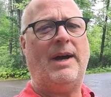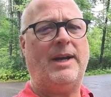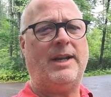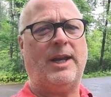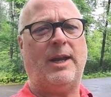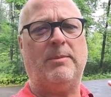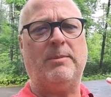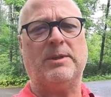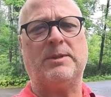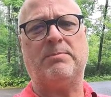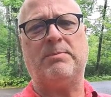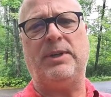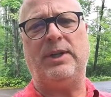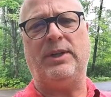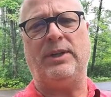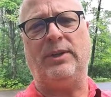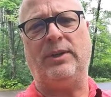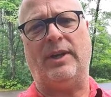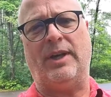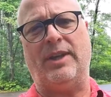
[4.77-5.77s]
my name is
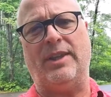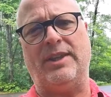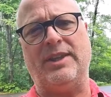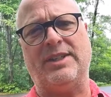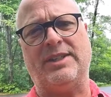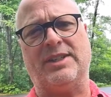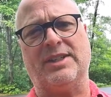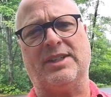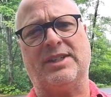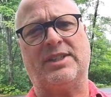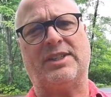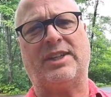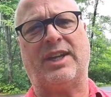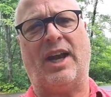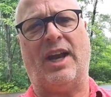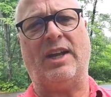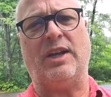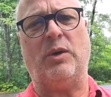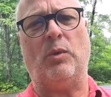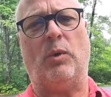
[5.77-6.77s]
Peter and this is
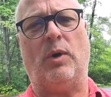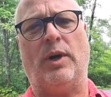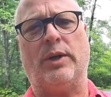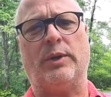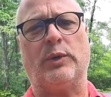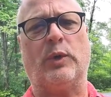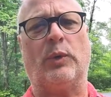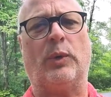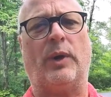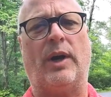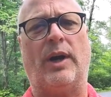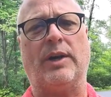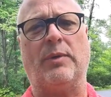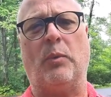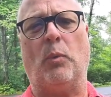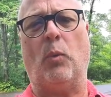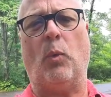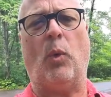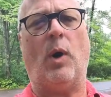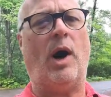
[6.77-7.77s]
Scotty Wandering, where I
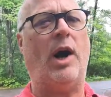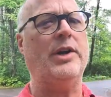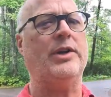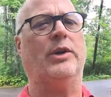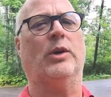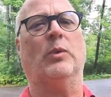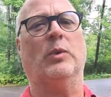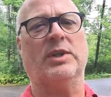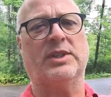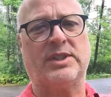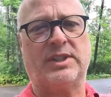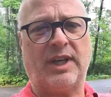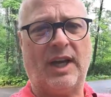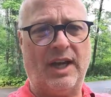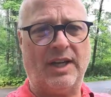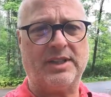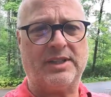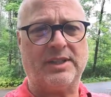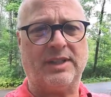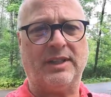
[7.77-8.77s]
wander
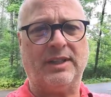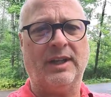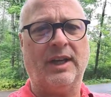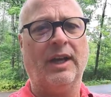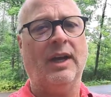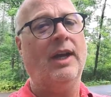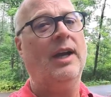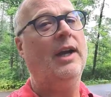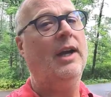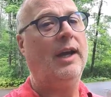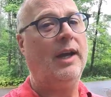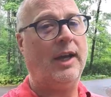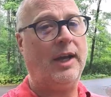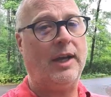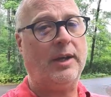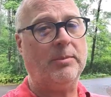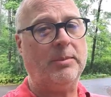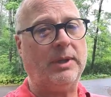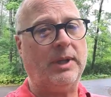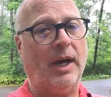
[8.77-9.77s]
Wisconsin
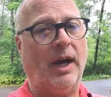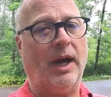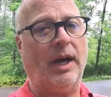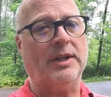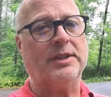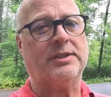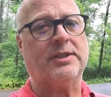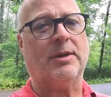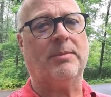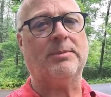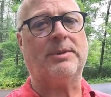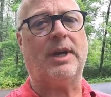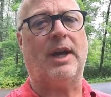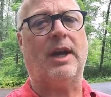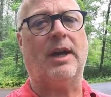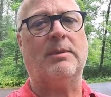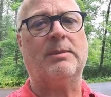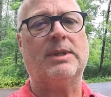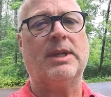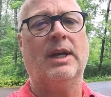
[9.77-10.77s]
and beyond
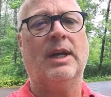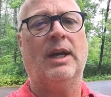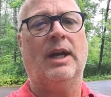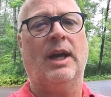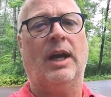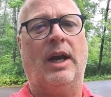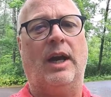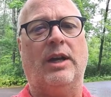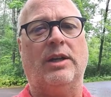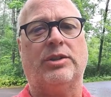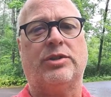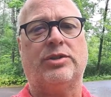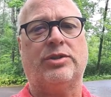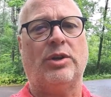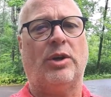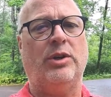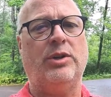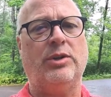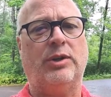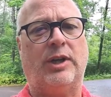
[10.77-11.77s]
sometimes and
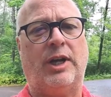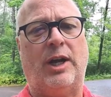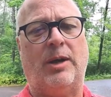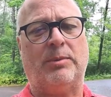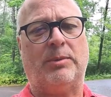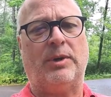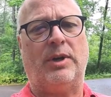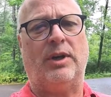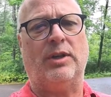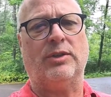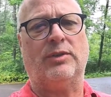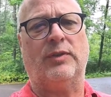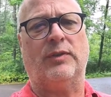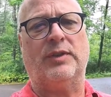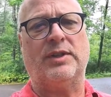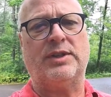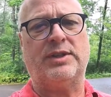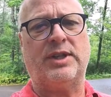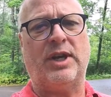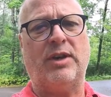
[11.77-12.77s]
show you campgrounds from
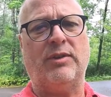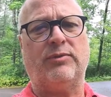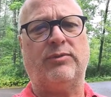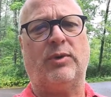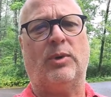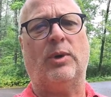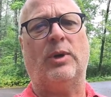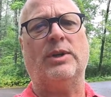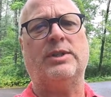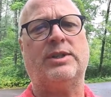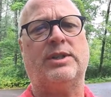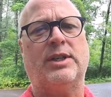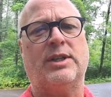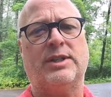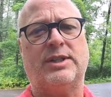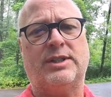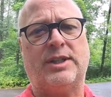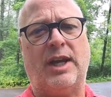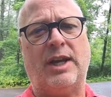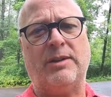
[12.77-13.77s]
the state forests,
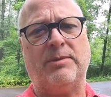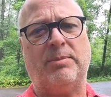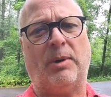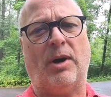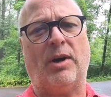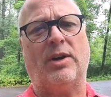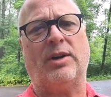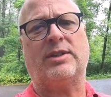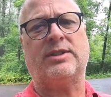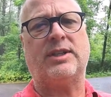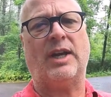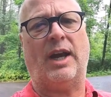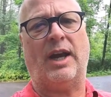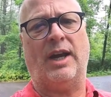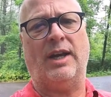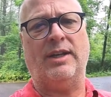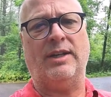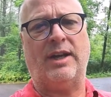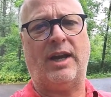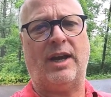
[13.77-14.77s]
state parks,
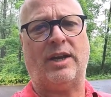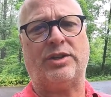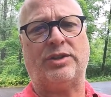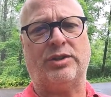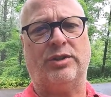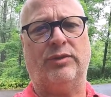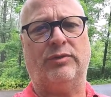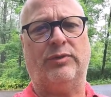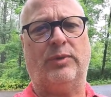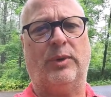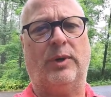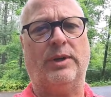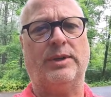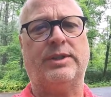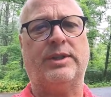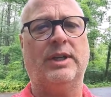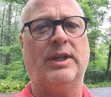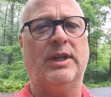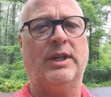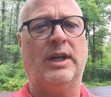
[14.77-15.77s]
and national
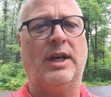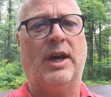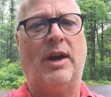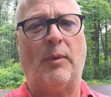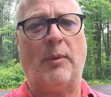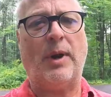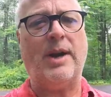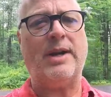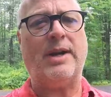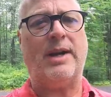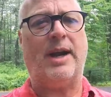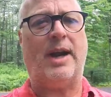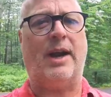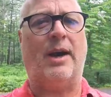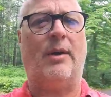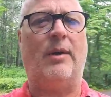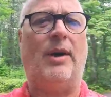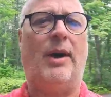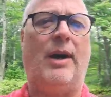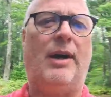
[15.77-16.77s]
forest. Right
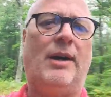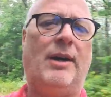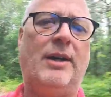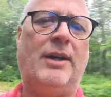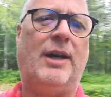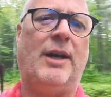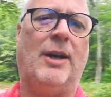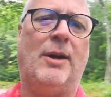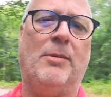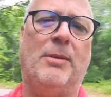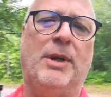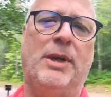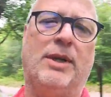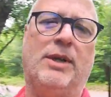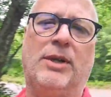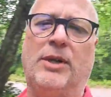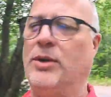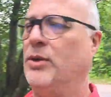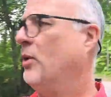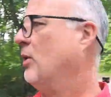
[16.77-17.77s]
now I am
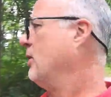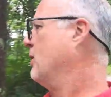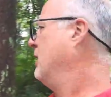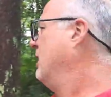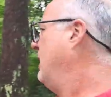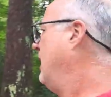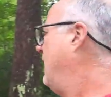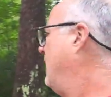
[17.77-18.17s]
in the Northern